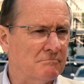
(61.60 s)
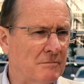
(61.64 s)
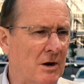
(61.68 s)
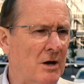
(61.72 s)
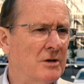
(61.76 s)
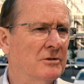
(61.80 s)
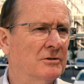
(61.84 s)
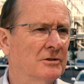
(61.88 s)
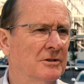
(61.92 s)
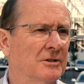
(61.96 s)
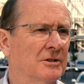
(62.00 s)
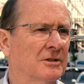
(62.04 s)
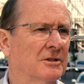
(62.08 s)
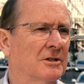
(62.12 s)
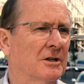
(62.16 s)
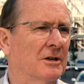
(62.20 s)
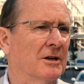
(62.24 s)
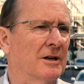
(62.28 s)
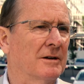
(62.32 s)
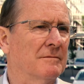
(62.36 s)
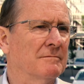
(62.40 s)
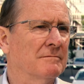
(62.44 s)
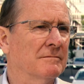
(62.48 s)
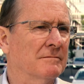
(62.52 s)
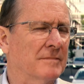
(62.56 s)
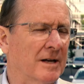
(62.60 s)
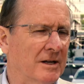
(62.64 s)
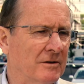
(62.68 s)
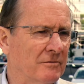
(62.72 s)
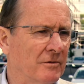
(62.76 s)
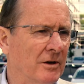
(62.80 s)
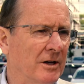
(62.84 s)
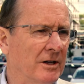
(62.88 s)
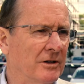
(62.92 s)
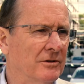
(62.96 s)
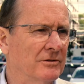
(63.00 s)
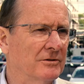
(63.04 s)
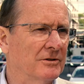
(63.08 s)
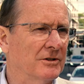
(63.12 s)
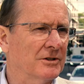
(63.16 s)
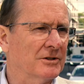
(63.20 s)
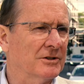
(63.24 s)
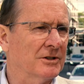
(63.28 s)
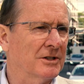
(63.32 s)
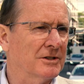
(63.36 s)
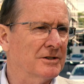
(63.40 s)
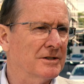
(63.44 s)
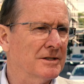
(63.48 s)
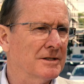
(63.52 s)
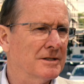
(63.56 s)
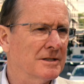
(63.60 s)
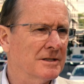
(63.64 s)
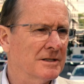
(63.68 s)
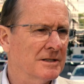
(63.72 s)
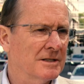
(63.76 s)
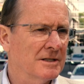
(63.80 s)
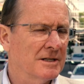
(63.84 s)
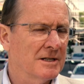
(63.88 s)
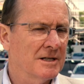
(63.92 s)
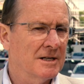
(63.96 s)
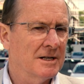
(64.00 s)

most of the time, make really good decisions.